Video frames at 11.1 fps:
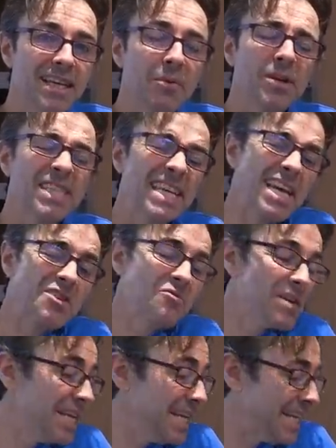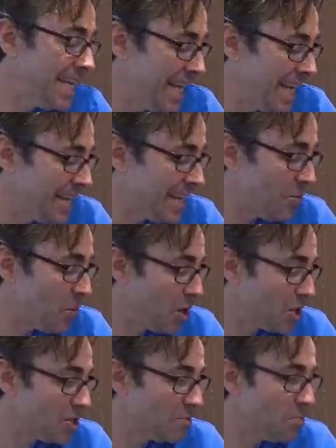When I say accurately, they
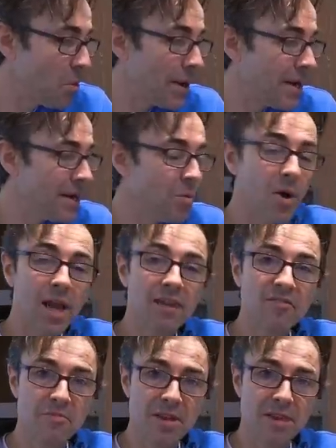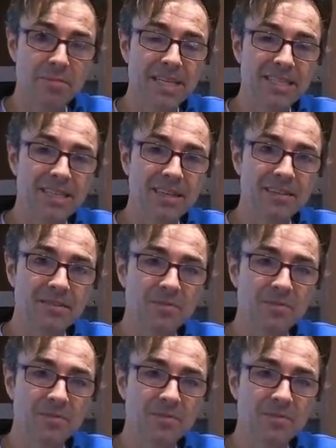work to 0.1 of a millimeter,